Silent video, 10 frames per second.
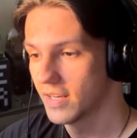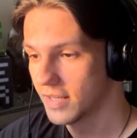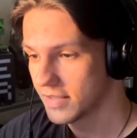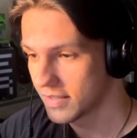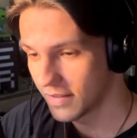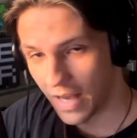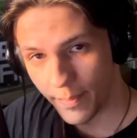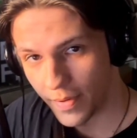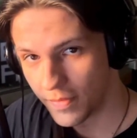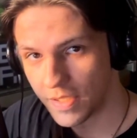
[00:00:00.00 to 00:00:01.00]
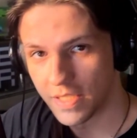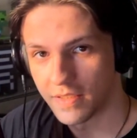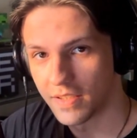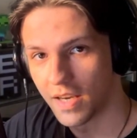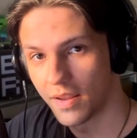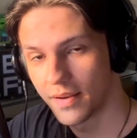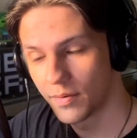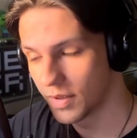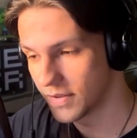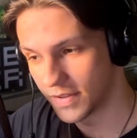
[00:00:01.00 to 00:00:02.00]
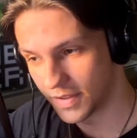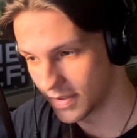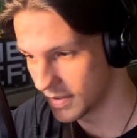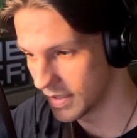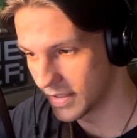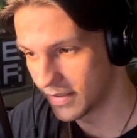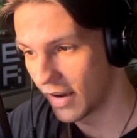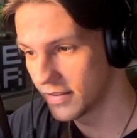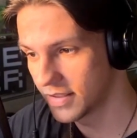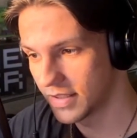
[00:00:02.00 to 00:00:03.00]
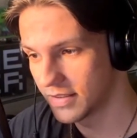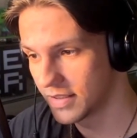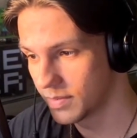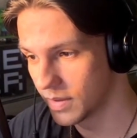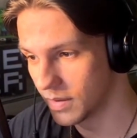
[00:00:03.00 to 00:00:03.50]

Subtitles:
slap everything together, which it sounds easy, but